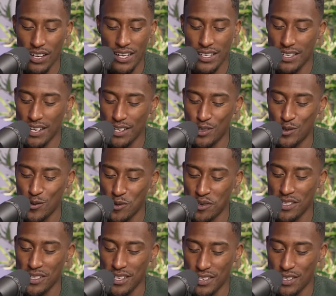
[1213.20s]
Darkest ain't
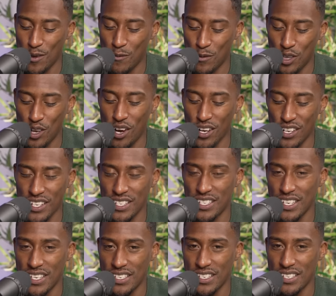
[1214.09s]
talking to someone.
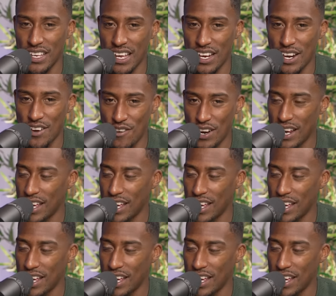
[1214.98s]
Darkest is in a